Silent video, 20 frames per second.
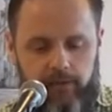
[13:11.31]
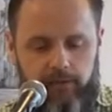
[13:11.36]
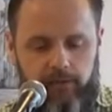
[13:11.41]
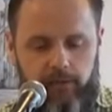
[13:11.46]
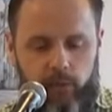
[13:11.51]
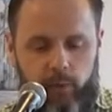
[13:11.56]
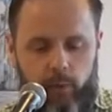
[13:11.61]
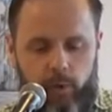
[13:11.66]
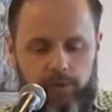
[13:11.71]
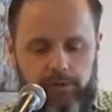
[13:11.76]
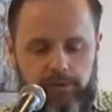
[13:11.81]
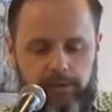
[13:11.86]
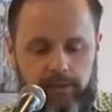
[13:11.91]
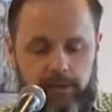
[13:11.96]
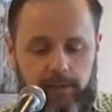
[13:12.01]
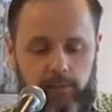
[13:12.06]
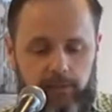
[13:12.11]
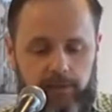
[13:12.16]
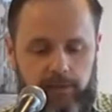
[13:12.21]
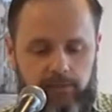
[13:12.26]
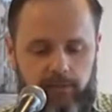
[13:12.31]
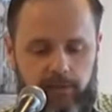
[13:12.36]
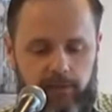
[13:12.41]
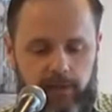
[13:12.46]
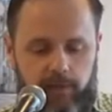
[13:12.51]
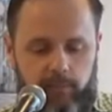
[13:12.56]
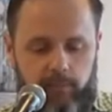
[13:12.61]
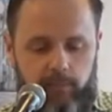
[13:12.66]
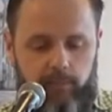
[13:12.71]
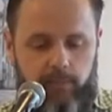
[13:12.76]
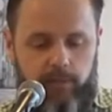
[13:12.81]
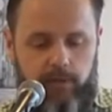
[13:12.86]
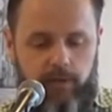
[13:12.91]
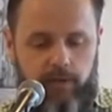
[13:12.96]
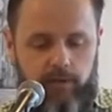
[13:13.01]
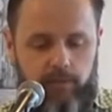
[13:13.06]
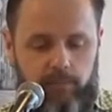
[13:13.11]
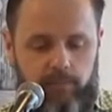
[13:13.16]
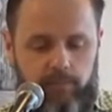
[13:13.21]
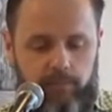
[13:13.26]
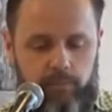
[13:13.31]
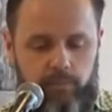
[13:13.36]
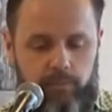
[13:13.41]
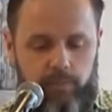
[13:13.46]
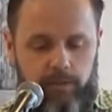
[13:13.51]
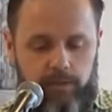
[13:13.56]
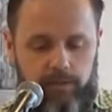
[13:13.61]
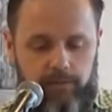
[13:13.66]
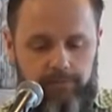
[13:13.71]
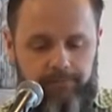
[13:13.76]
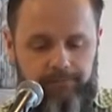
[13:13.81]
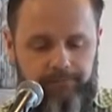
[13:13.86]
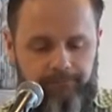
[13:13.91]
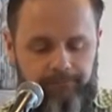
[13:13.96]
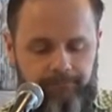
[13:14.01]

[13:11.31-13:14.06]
the water I will give them become will